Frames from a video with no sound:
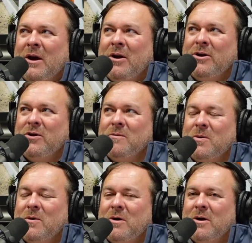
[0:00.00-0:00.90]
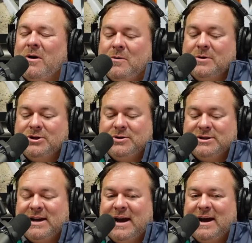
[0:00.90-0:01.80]
Would you
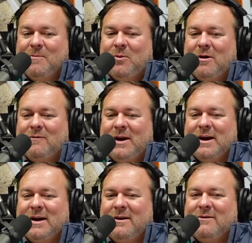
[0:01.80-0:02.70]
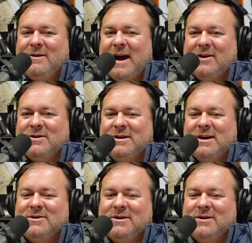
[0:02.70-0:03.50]
say more of like a dash of this,